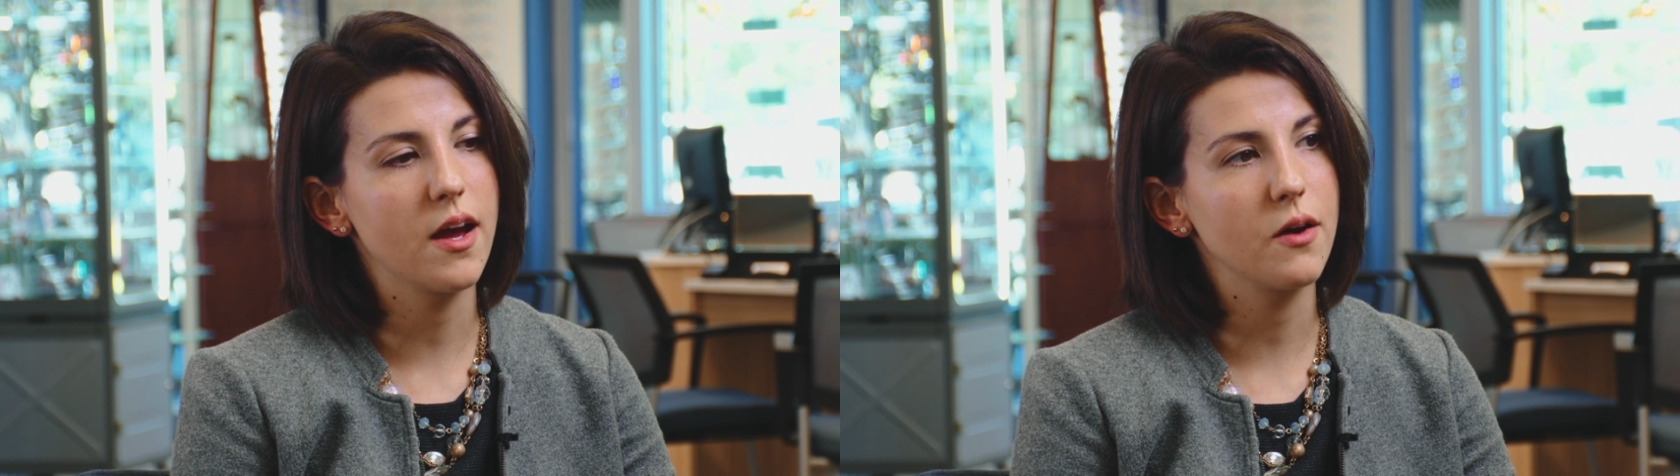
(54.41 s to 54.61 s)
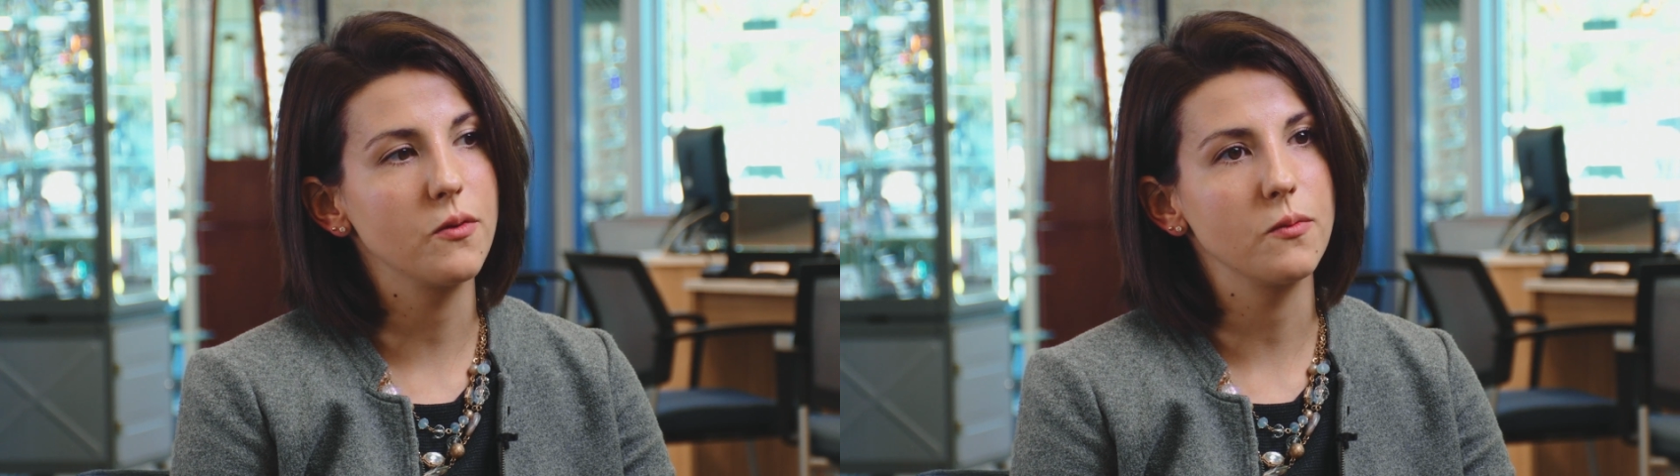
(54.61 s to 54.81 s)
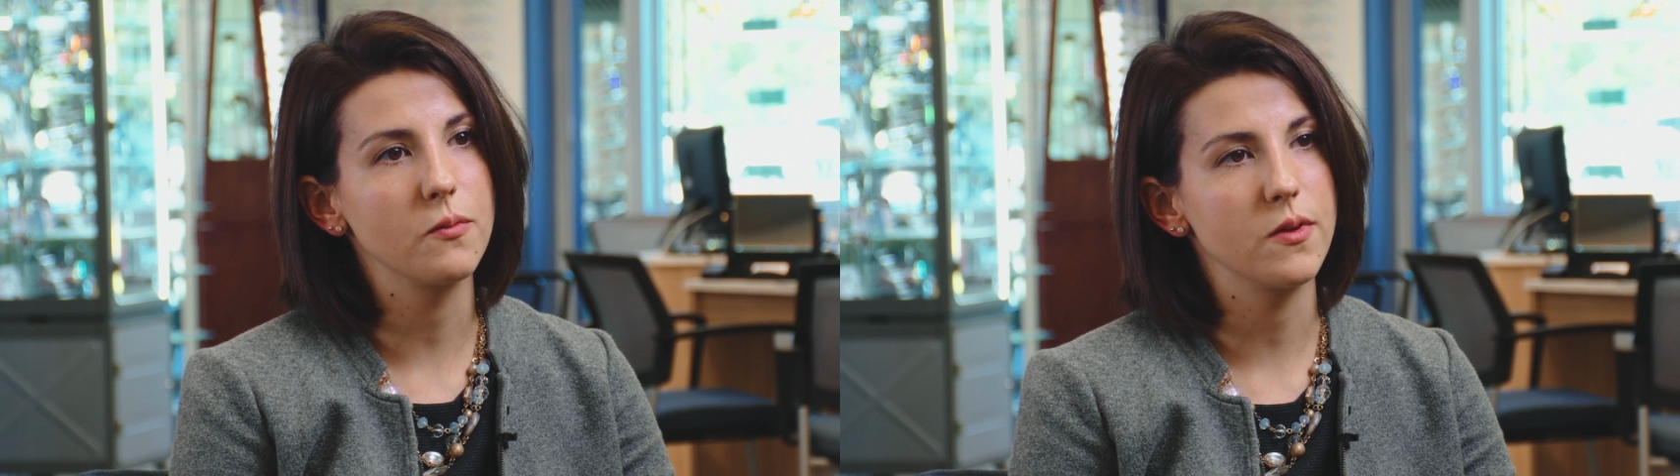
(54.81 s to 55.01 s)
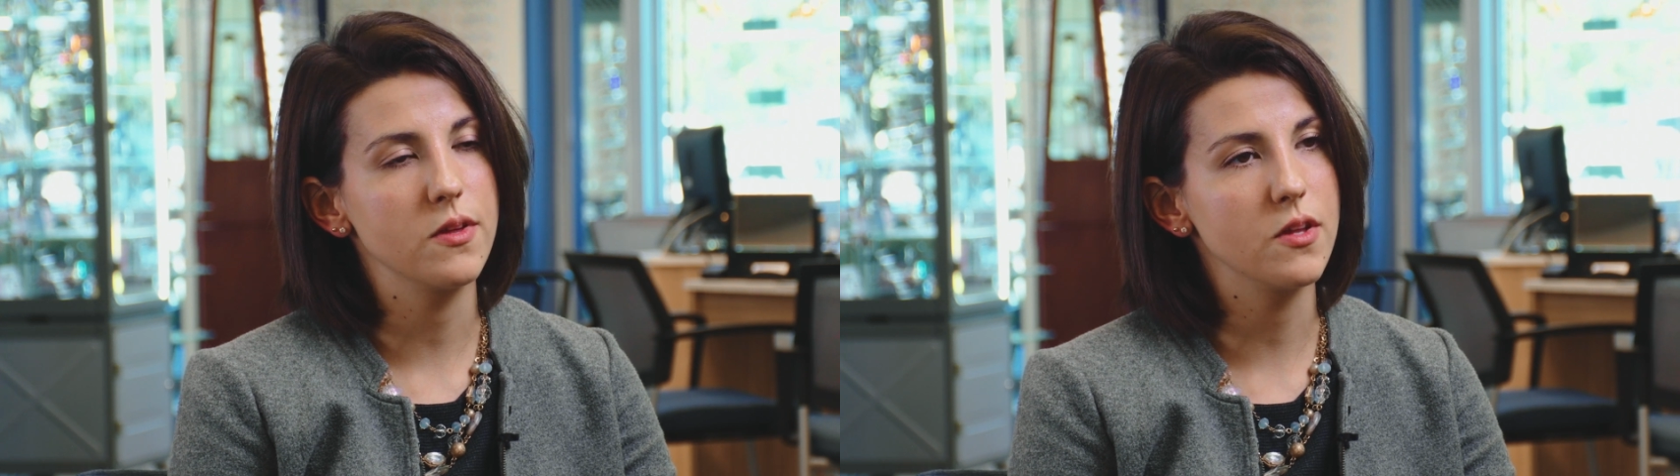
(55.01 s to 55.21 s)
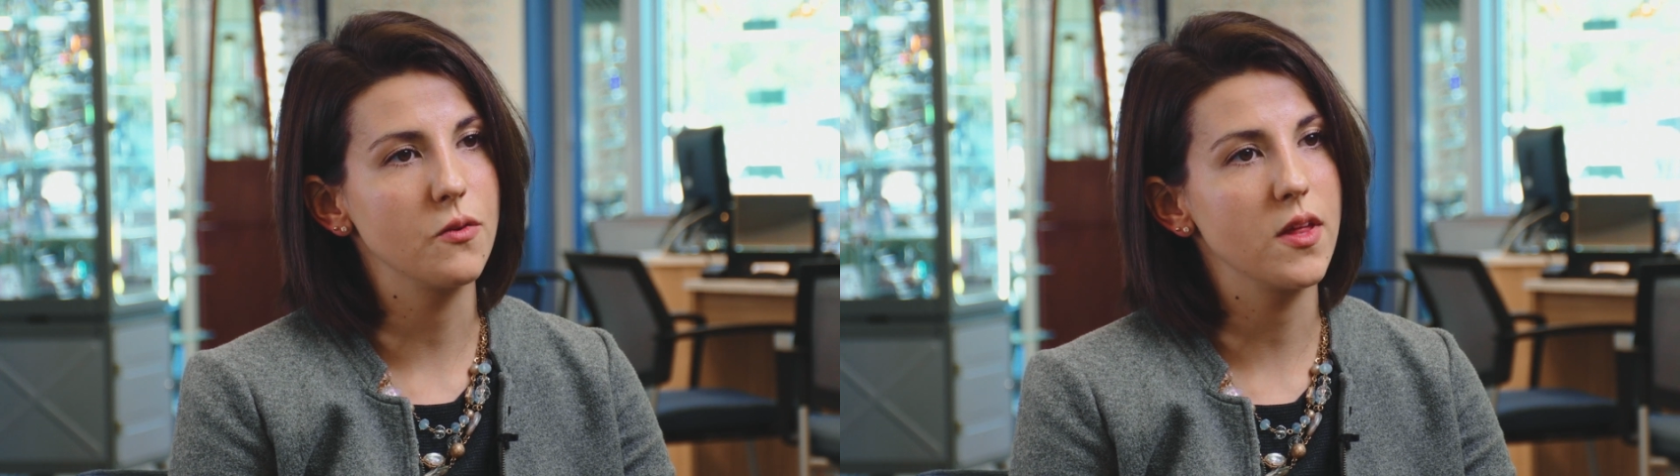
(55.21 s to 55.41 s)
how
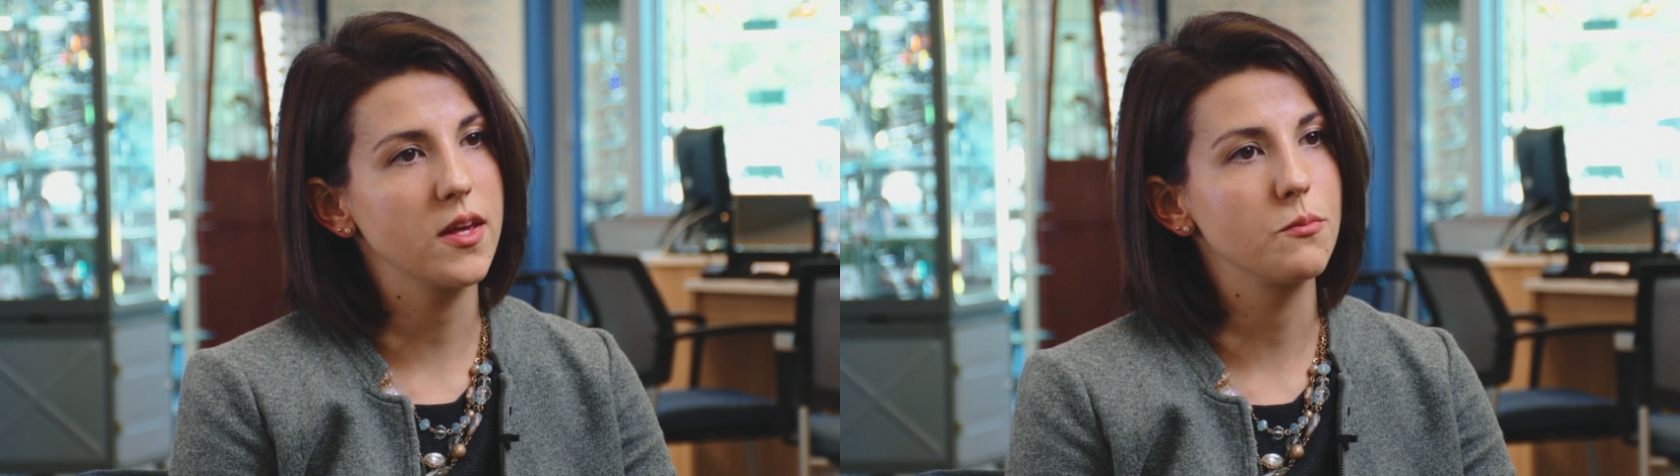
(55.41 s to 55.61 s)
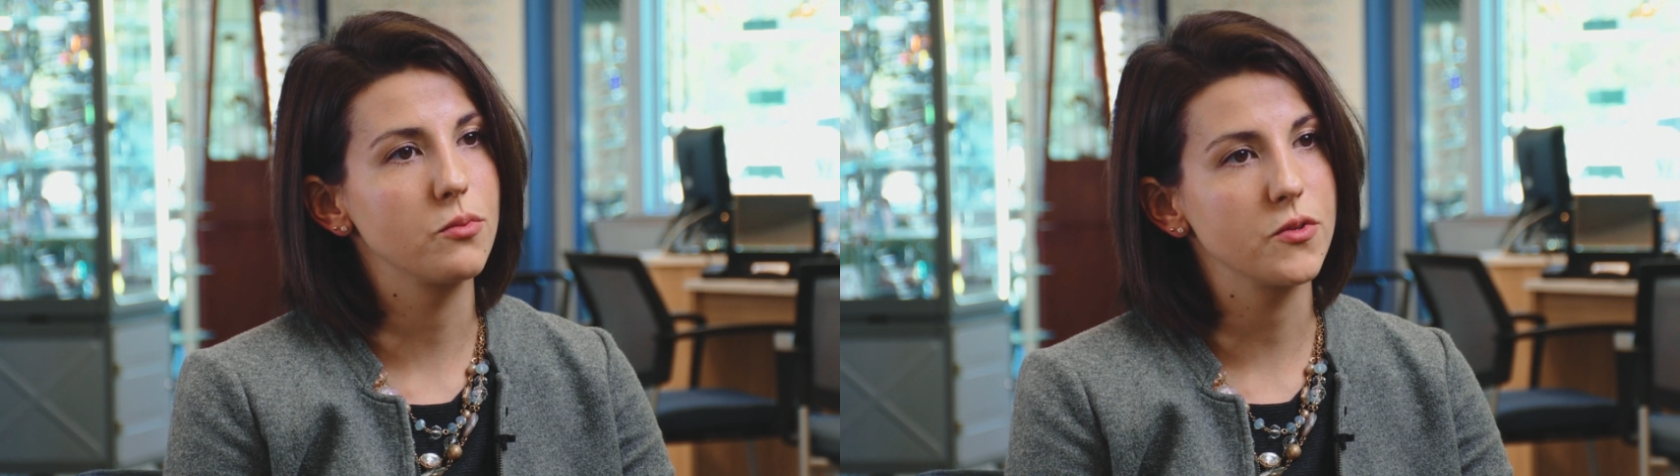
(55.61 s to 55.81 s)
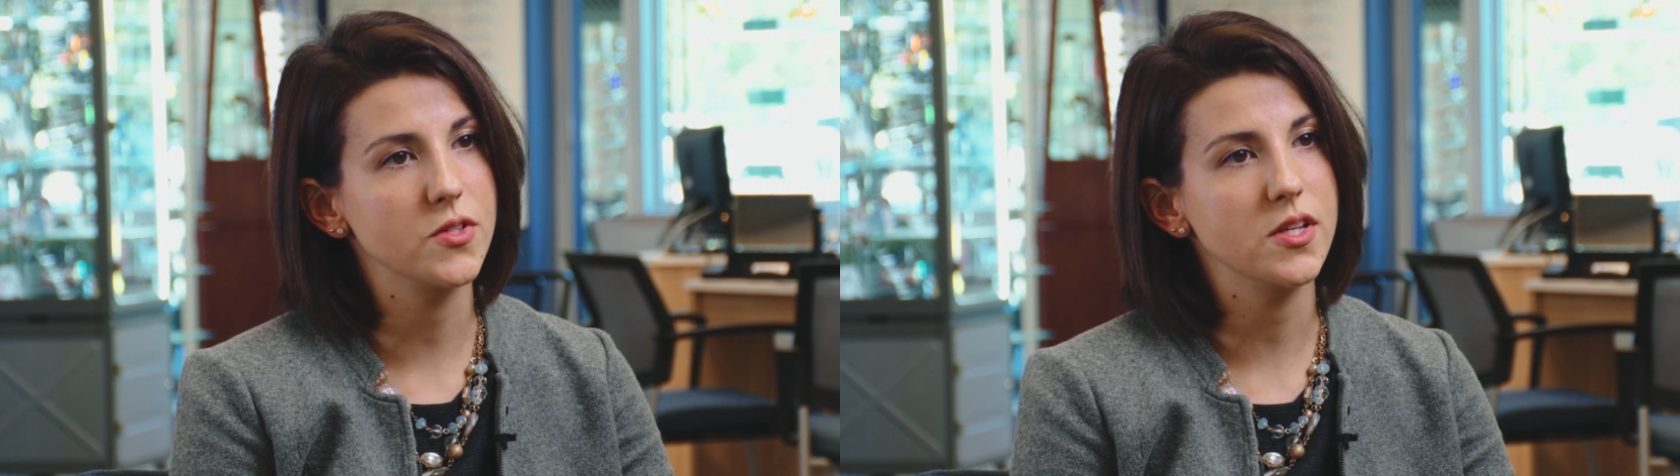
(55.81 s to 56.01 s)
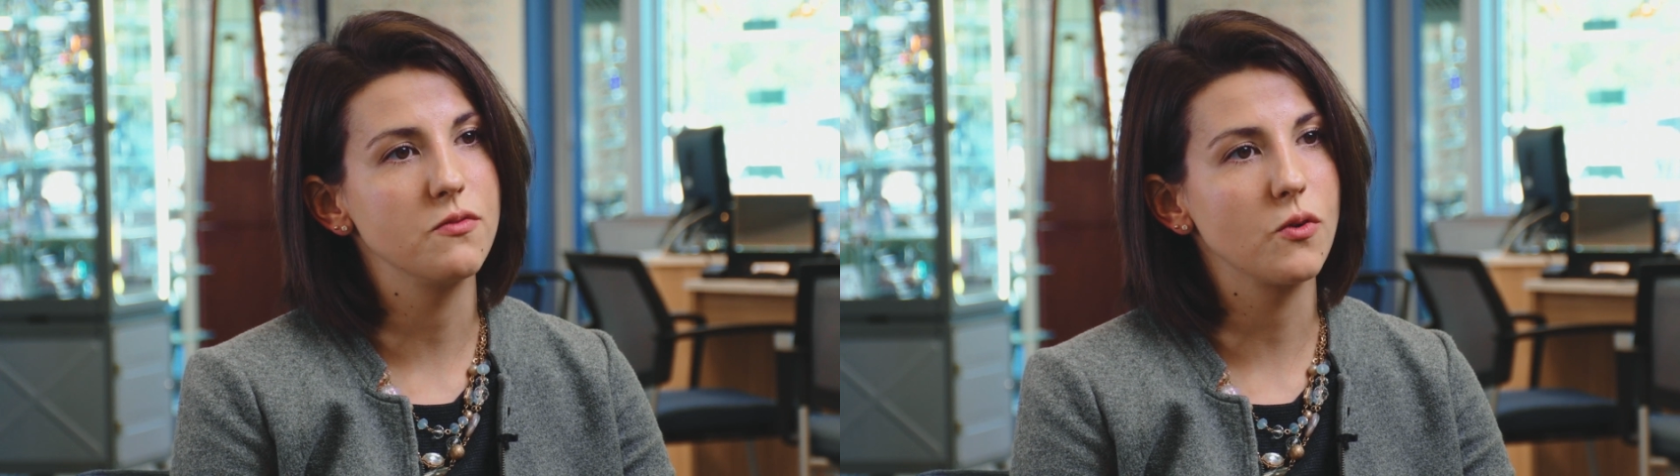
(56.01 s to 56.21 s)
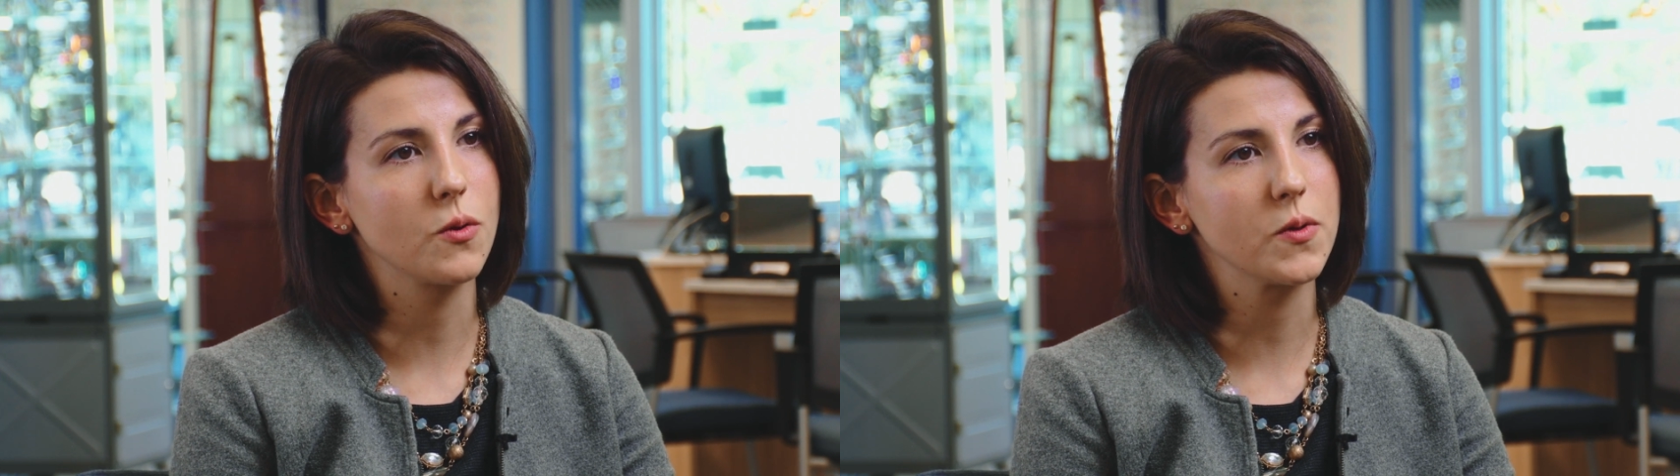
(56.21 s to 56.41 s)
they can
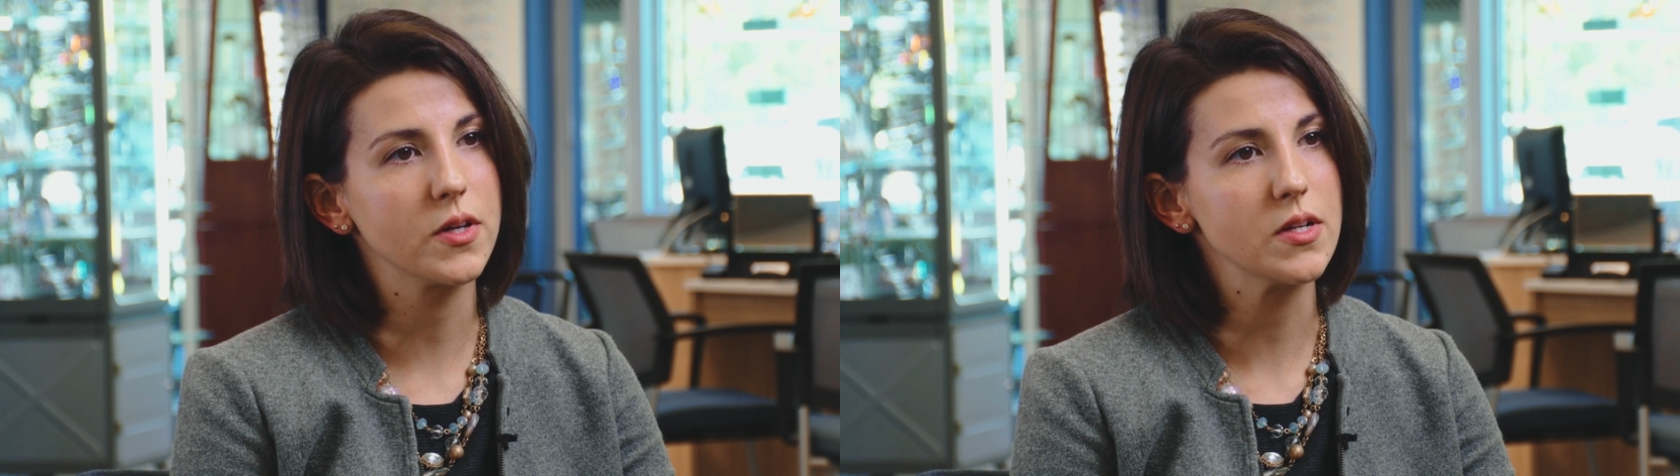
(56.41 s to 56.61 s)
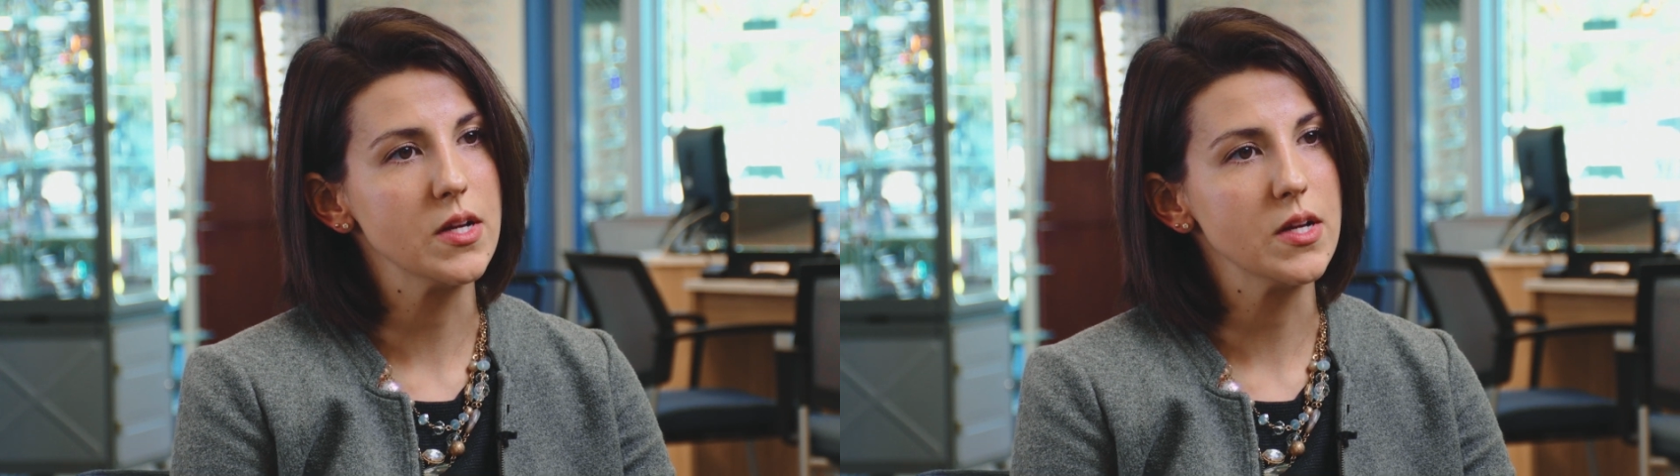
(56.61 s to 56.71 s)
proceed forward.